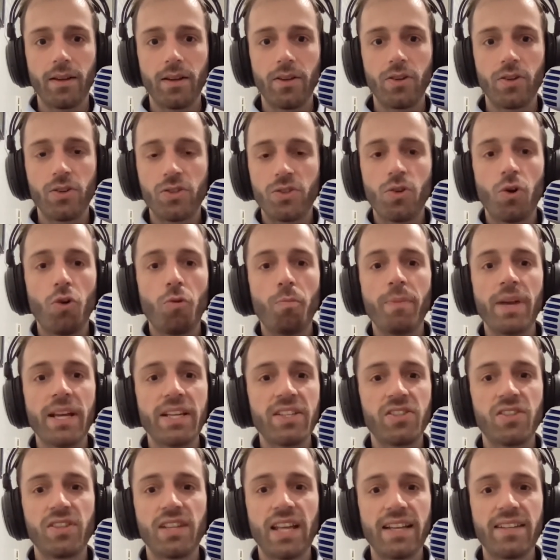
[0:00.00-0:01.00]
There's no
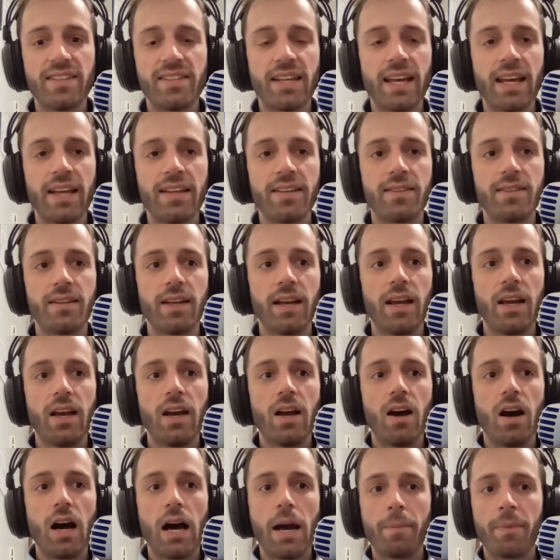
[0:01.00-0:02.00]
mixer that says,
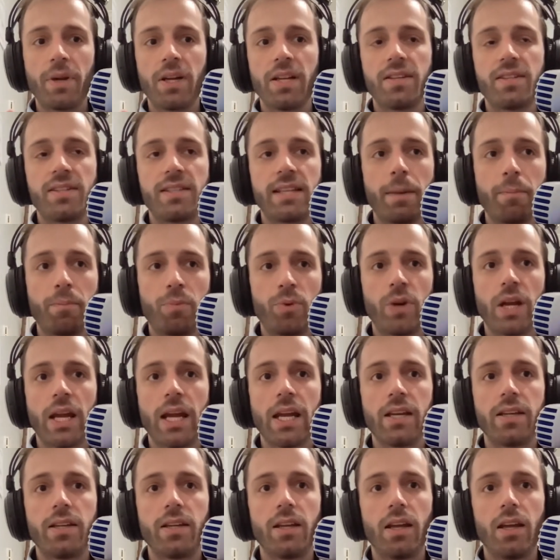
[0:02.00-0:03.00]
I'm going to
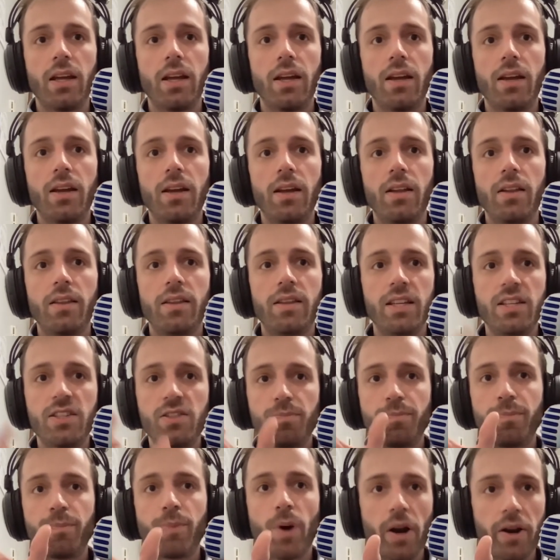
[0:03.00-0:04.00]
separate this
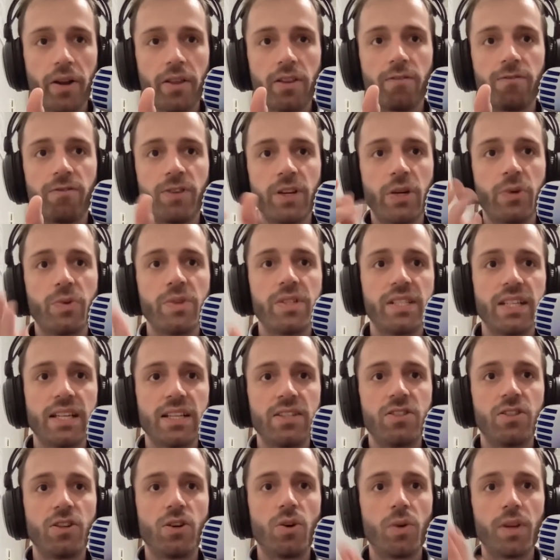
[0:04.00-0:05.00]
part of the
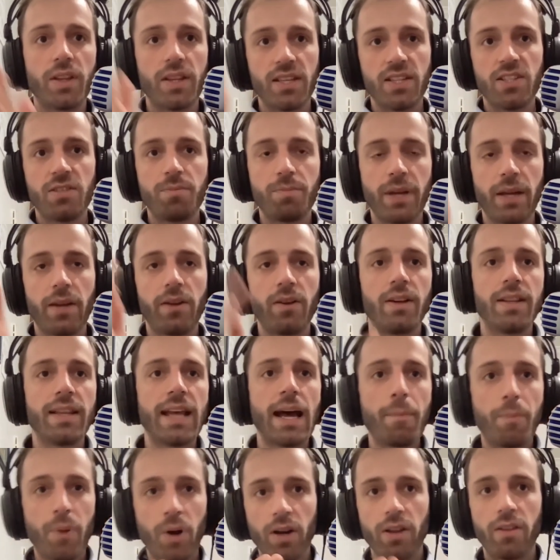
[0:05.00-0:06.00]
frequencies to go to this speaker and
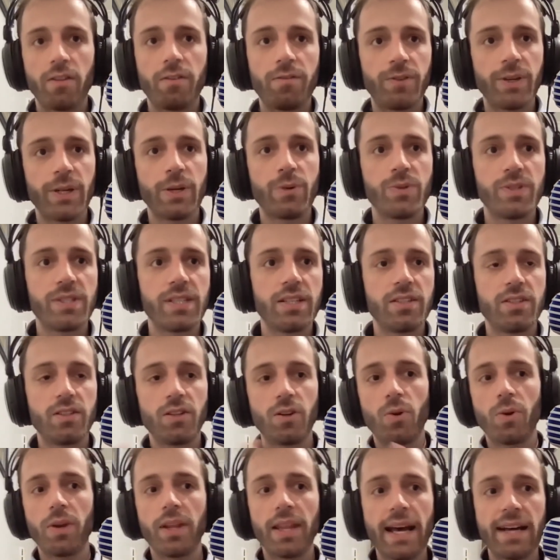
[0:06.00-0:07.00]
that part of the frequencies to
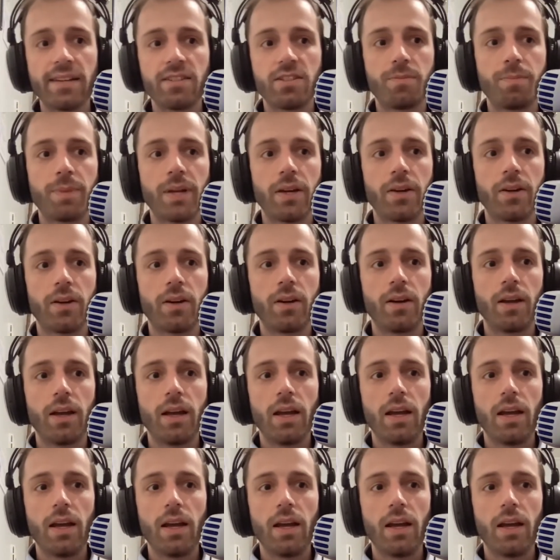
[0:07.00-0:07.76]
go to that speaker.